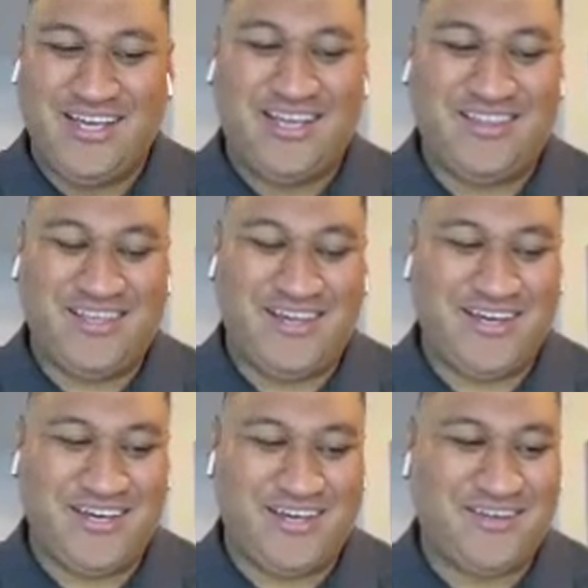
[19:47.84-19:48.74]
at
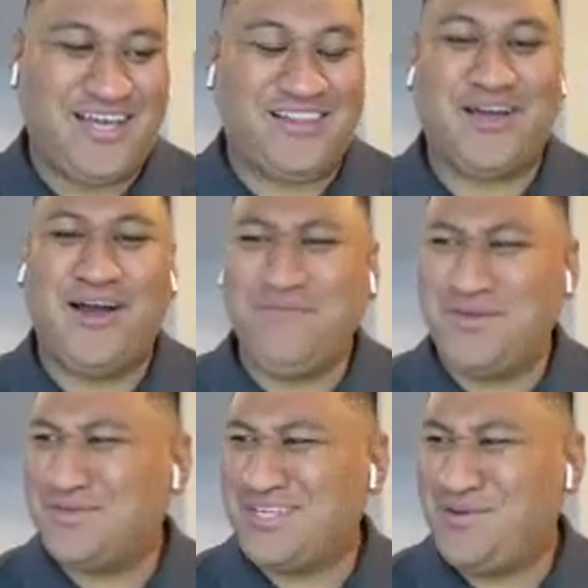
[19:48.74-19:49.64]
the
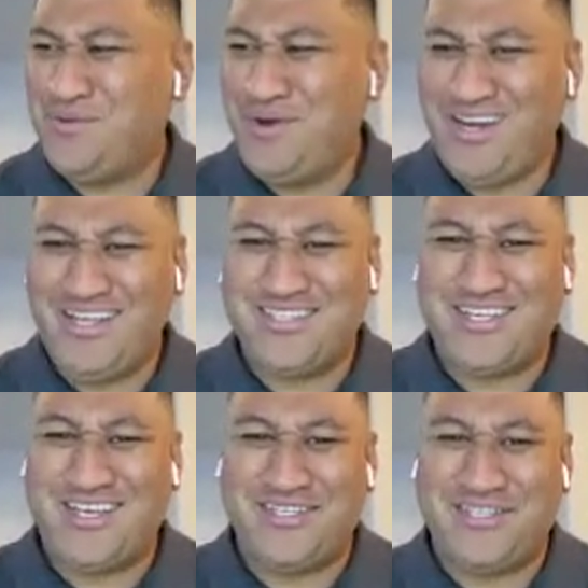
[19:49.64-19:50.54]
conference was like, what is
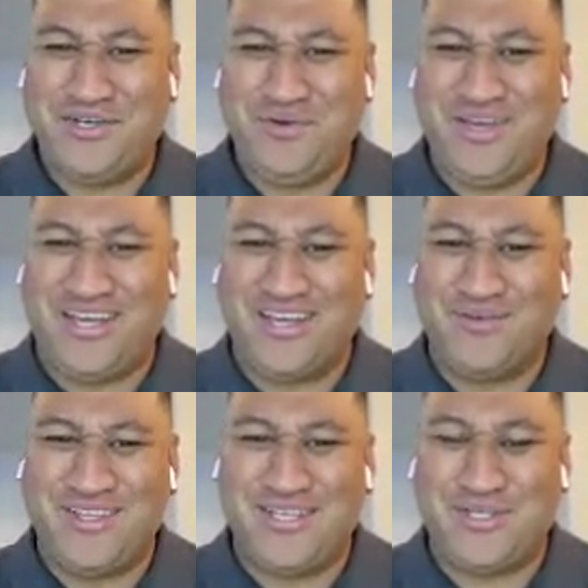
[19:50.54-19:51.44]
he doing
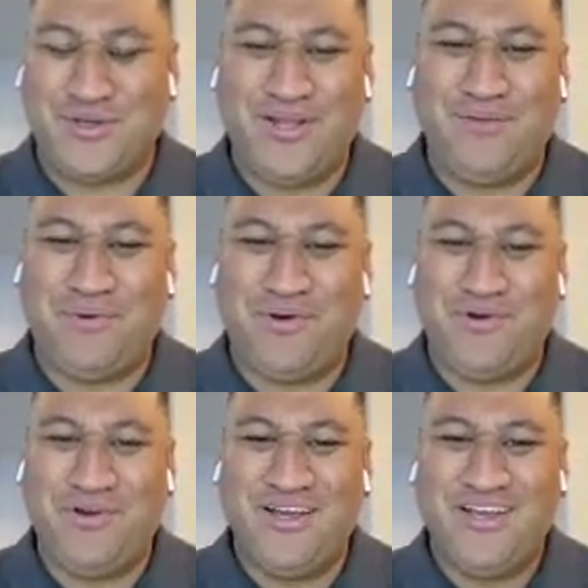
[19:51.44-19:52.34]
with the toilet
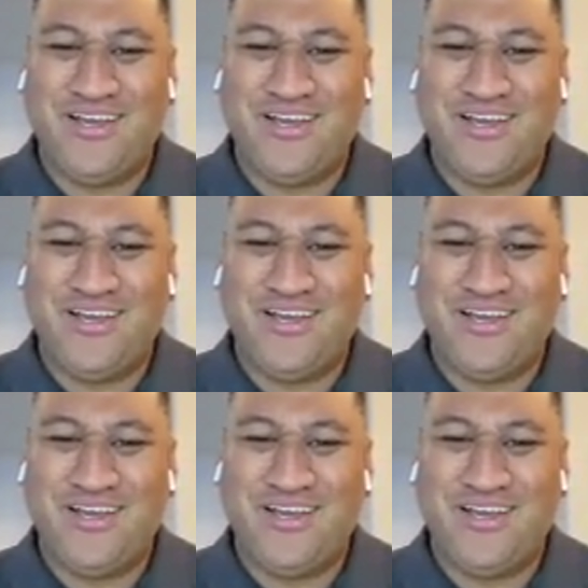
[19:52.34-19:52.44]
bowl